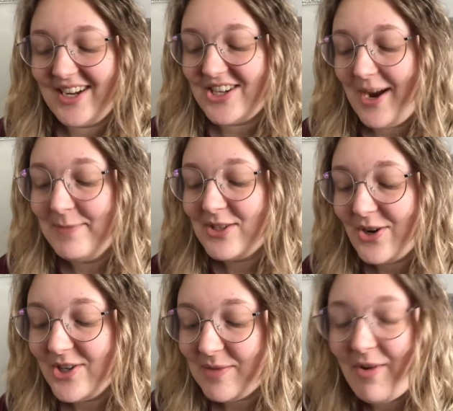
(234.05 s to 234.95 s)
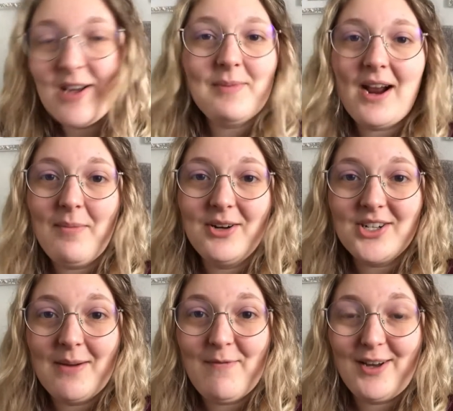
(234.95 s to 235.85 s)
Actually, I'm so surprised by how much
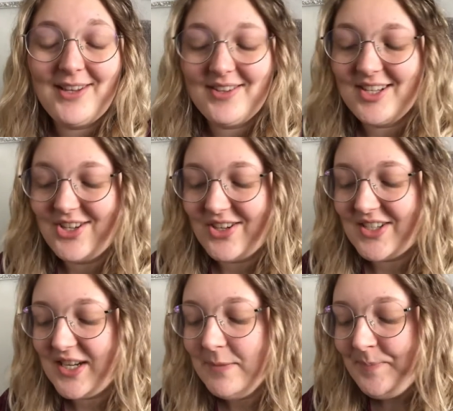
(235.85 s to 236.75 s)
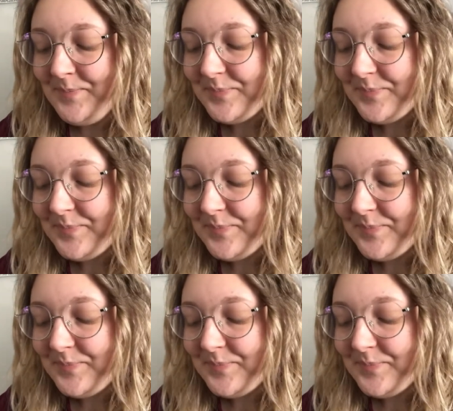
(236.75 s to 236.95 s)
I'm finding this interesting.